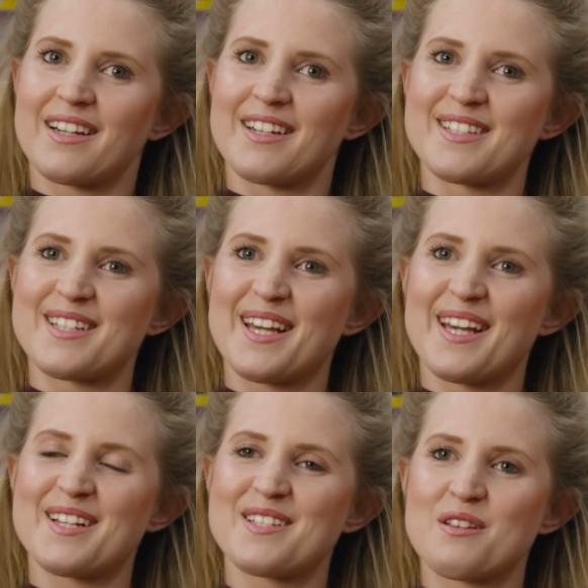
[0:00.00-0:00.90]
because
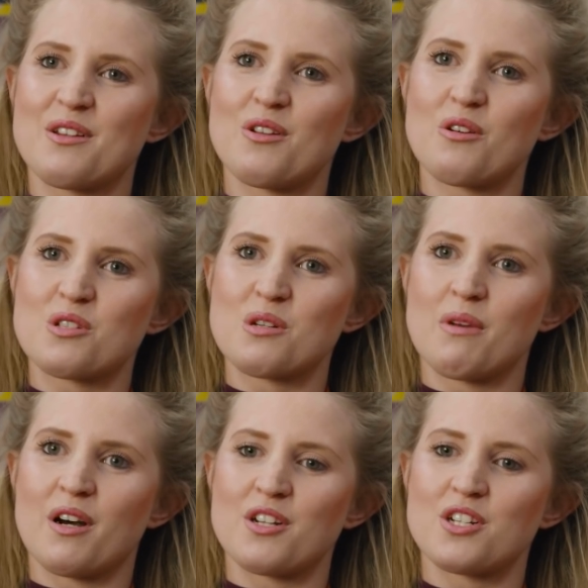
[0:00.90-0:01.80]
it's not so
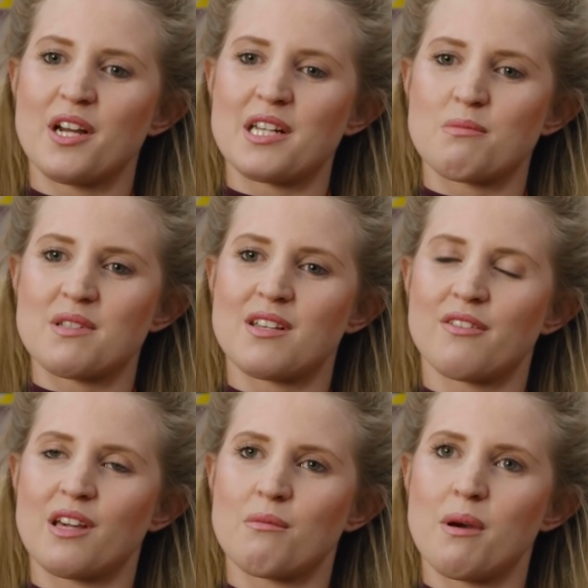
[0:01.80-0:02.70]
much a
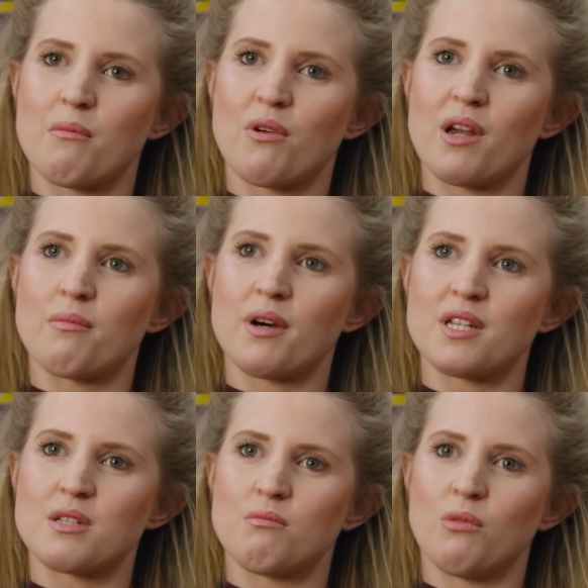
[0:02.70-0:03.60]
specific memory, but
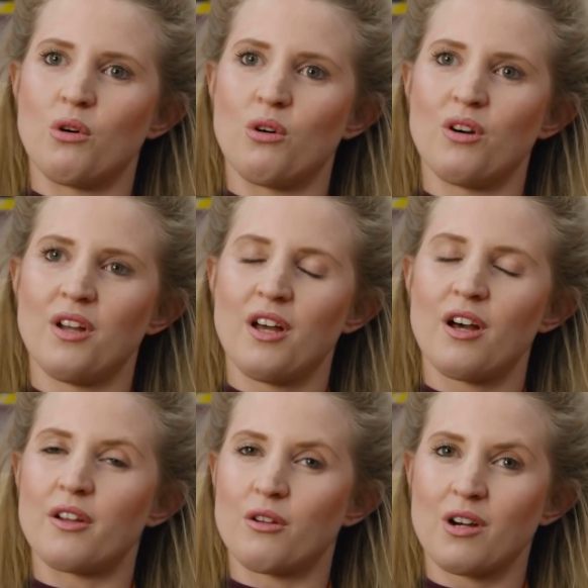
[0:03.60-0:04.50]
it's more
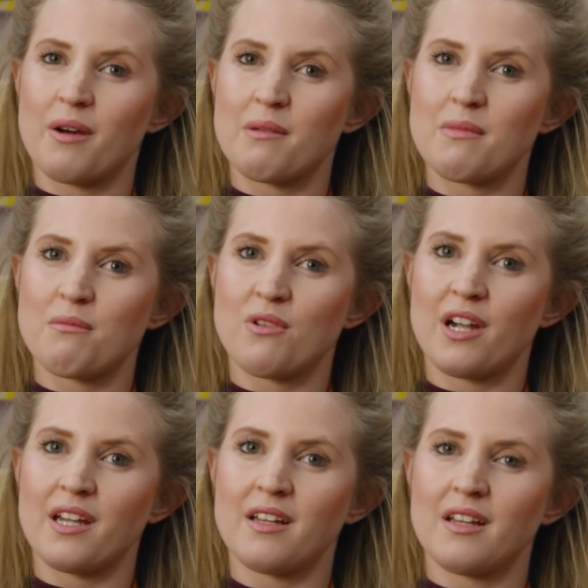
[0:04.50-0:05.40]
an ongoing
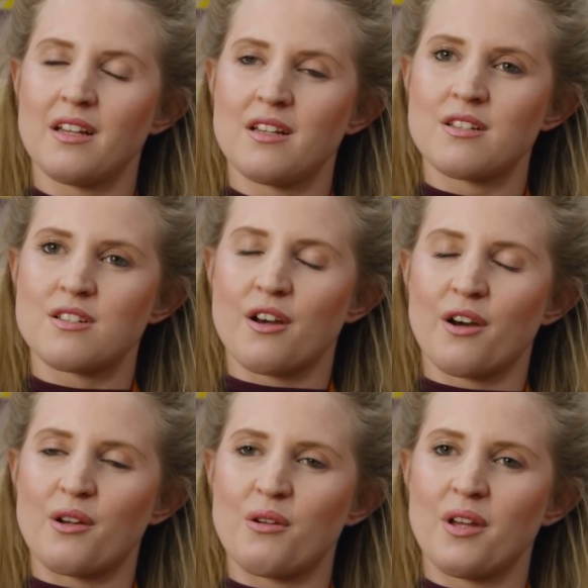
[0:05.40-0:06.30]
memory.
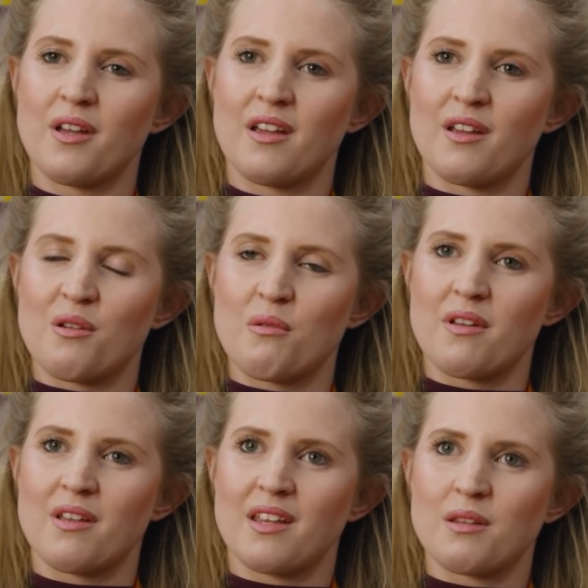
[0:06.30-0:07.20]
So,
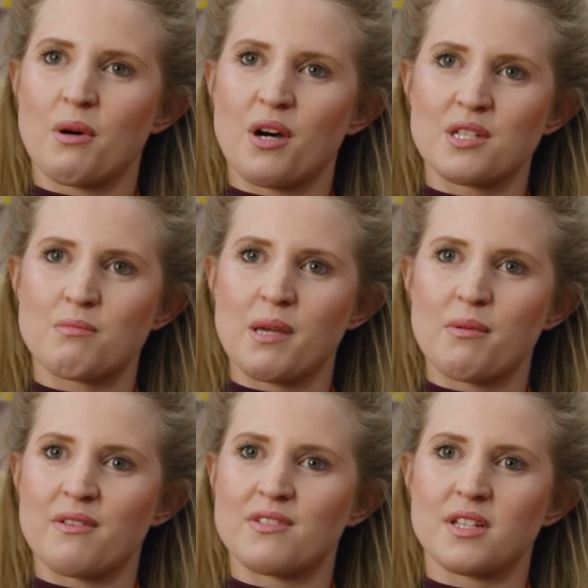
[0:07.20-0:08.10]
in the past
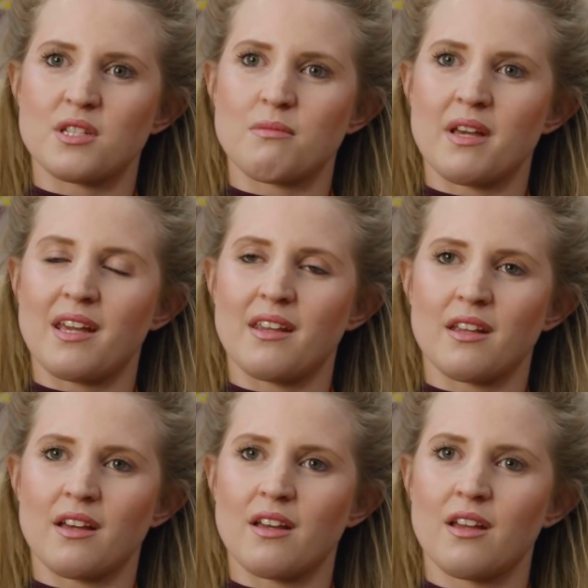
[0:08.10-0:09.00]
people have said to me
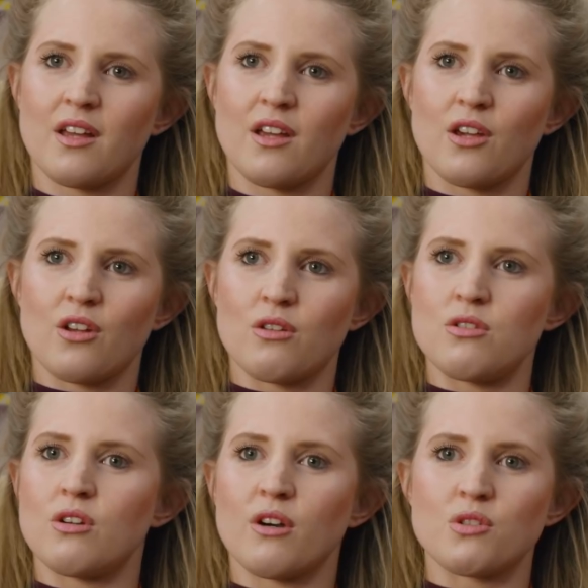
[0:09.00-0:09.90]
that,
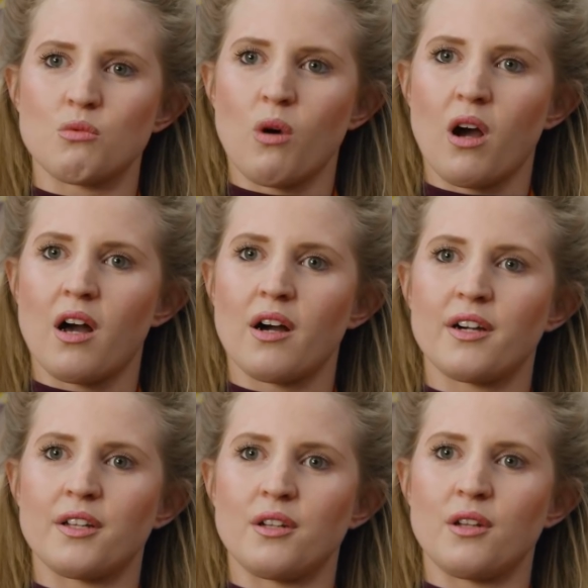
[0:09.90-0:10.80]
you go to
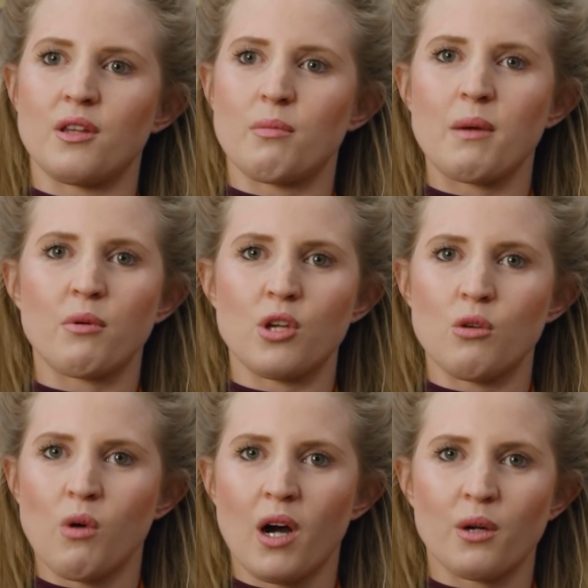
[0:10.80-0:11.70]
work and the people that
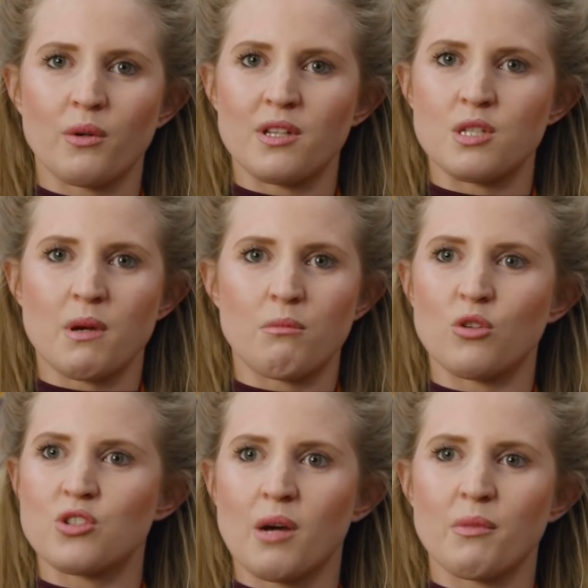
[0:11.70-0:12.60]
you work with, you spend
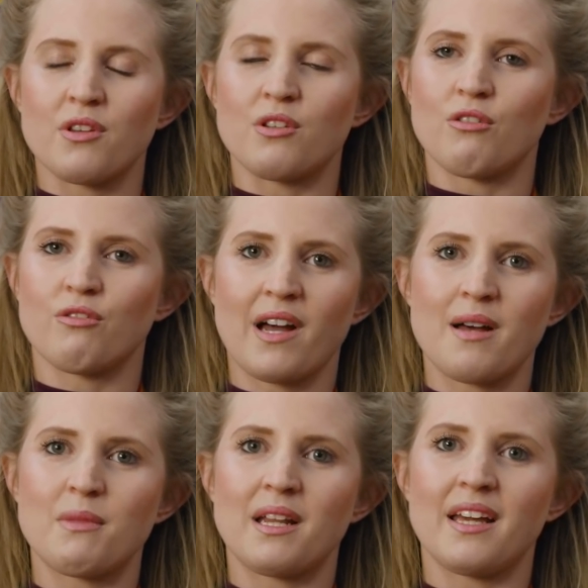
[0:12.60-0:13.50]
more time with than your
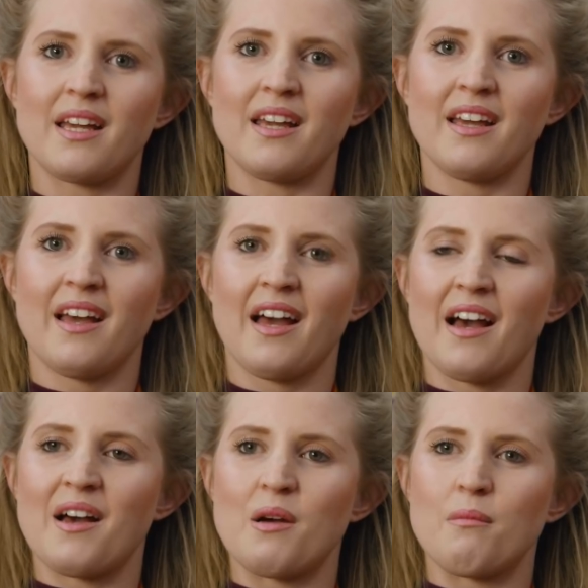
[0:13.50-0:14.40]
family,
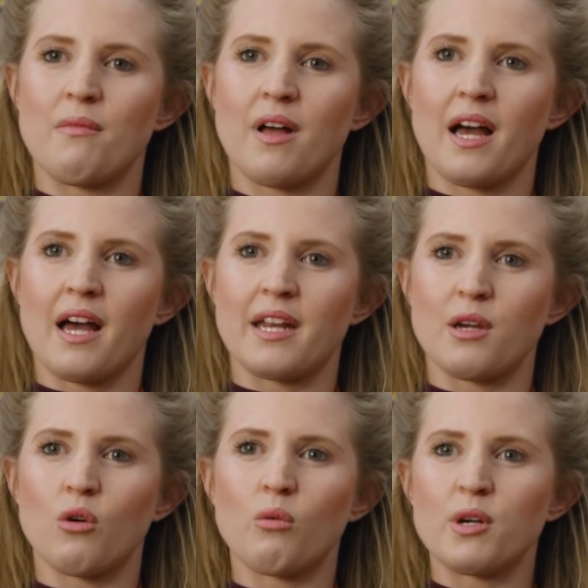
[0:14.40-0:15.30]
and
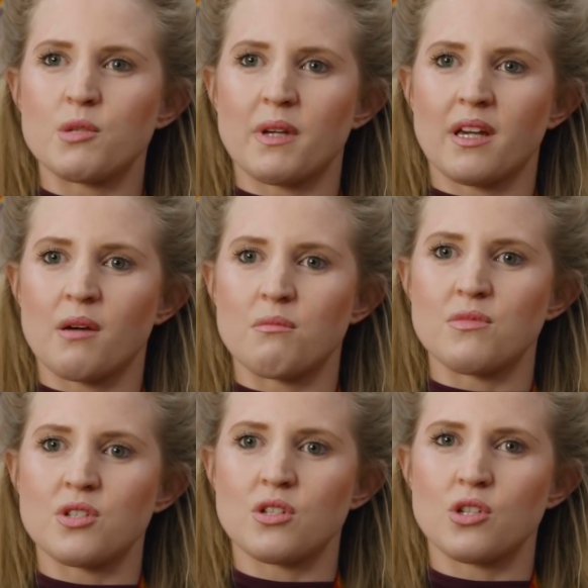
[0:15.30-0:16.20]
it almost
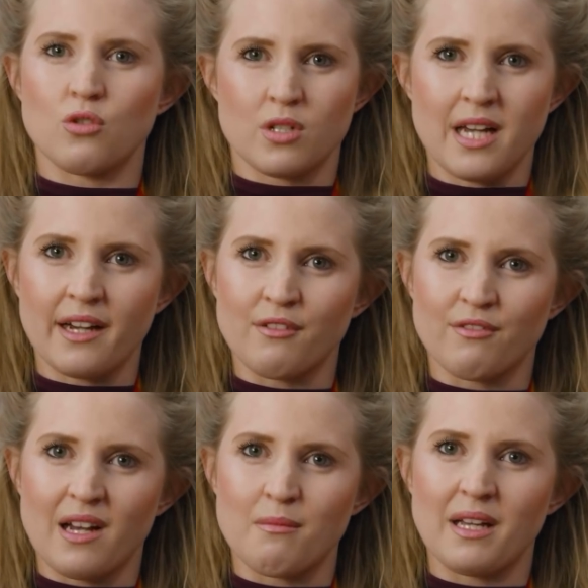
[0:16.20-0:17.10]
becomes your second
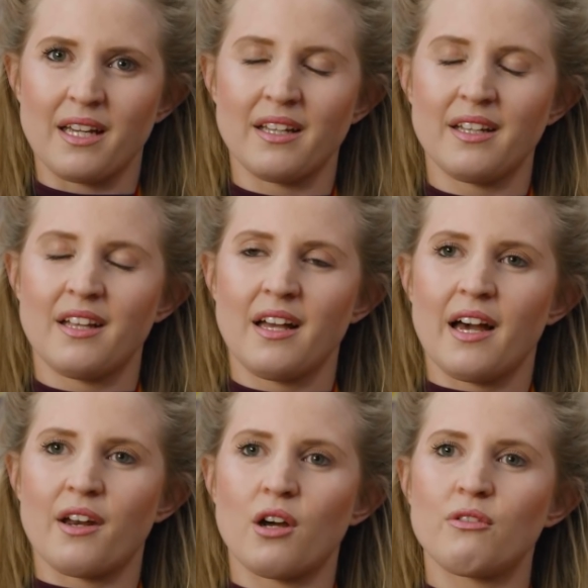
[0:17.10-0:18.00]
family.
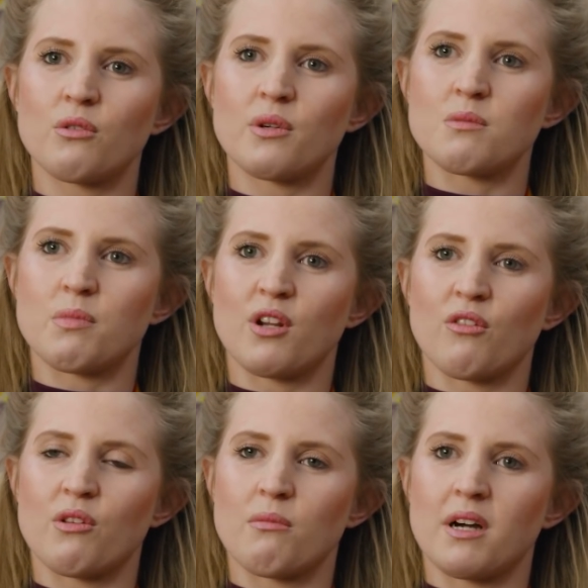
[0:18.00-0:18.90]
And I've always been
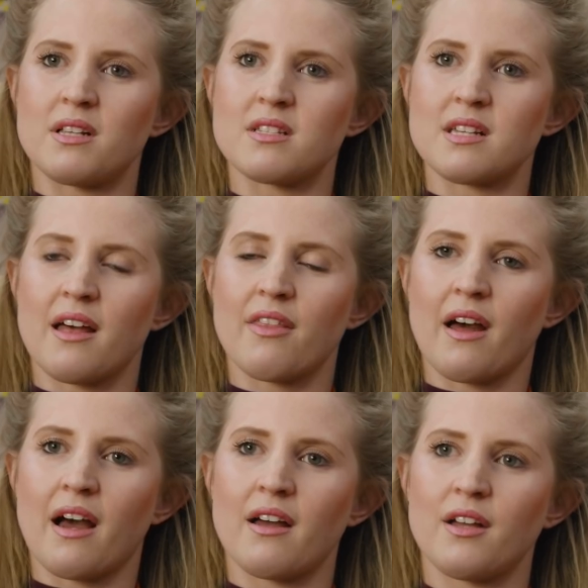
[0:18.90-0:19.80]
of the mindset
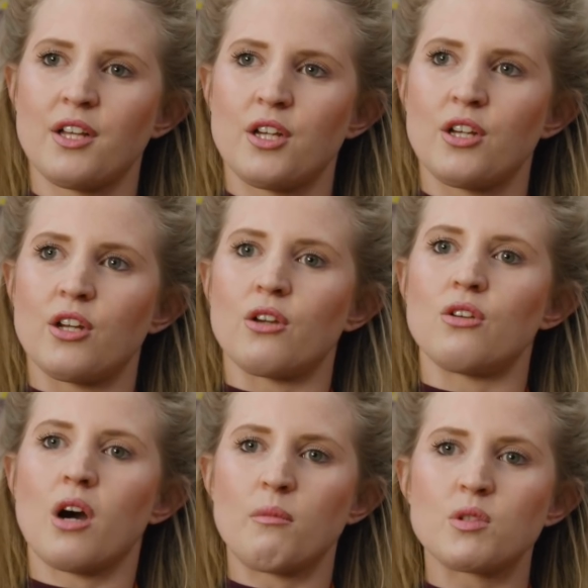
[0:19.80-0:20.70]
that, you
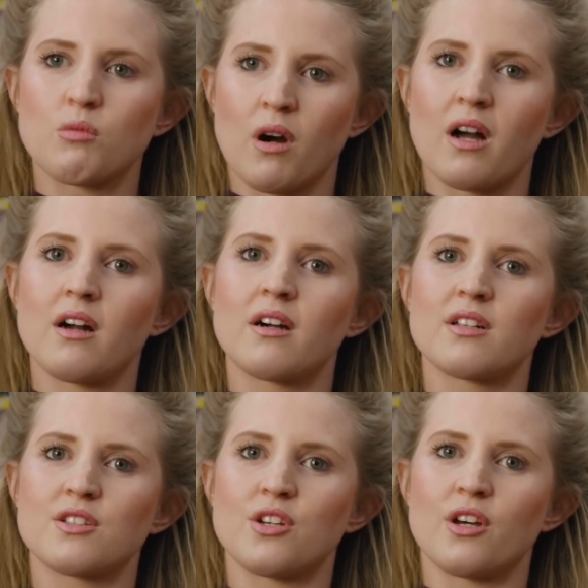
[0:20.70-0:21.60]
come to
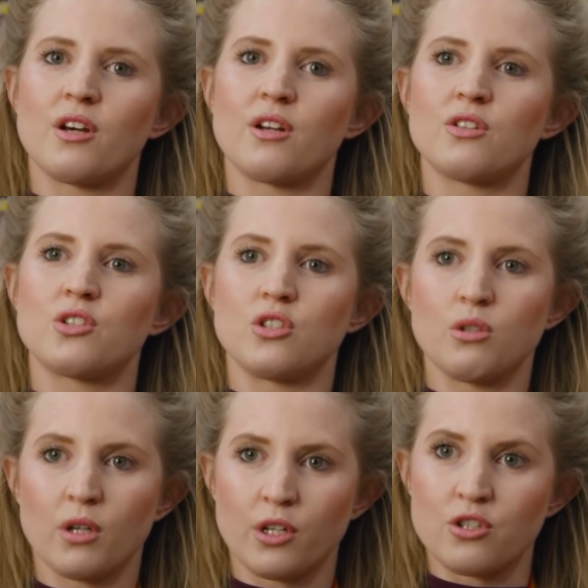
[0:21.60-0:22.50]
work to
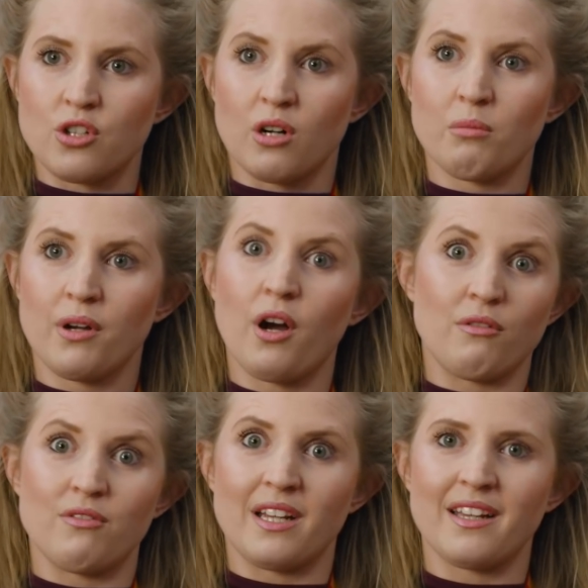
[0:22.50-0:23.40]
do a good job,
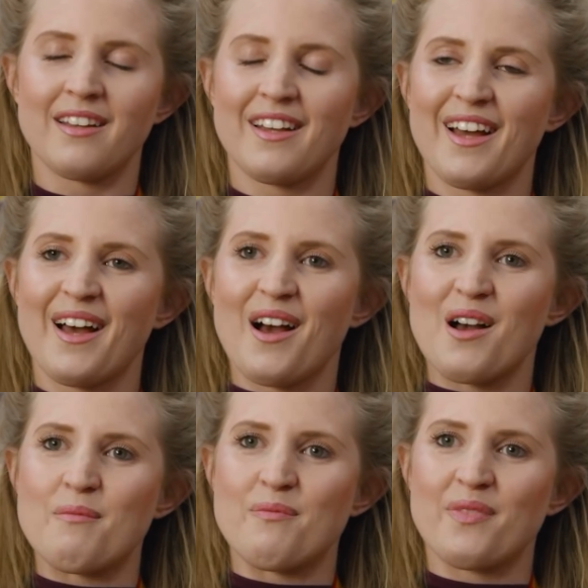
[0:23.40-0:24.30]
hopefully,
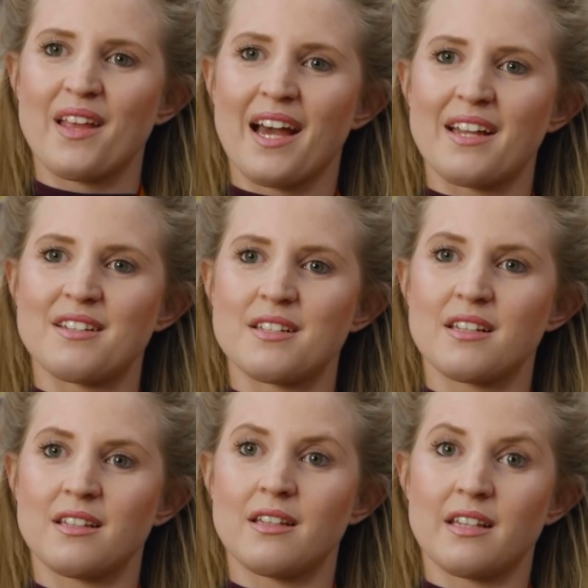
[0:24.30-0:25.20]
and
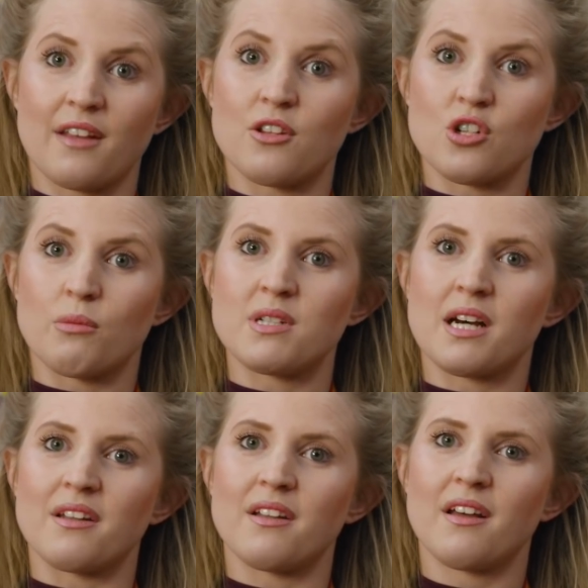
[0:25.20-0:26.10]
get the job
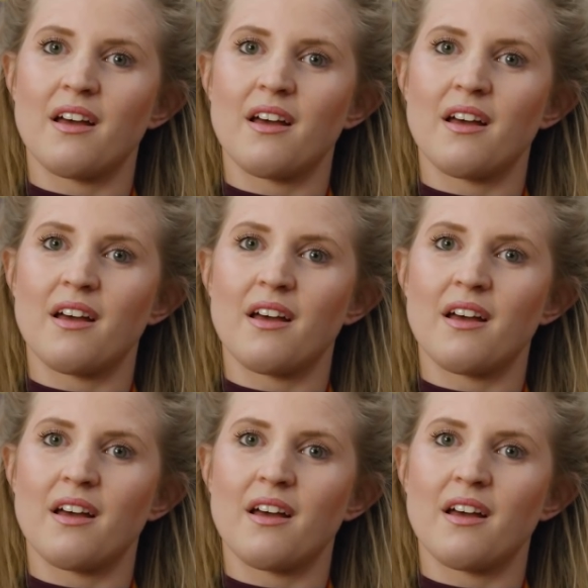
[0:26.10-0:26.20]
done.